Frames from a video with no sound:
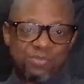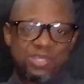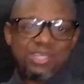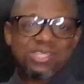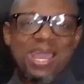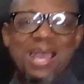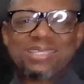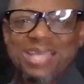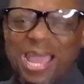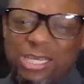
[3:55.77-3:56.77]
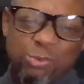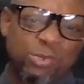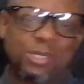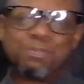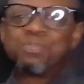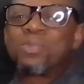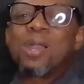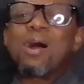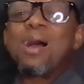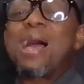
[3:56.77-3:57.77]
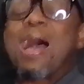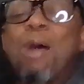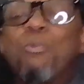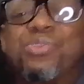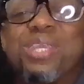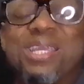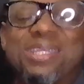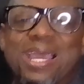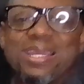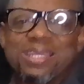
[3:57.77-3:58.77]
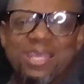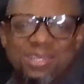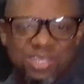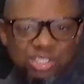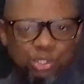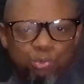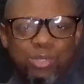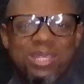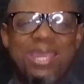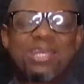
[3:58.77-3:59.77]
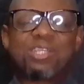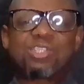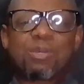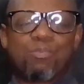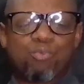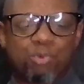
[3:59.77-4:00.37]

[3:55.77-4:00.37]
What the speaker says: These guys actually, I would think that this created some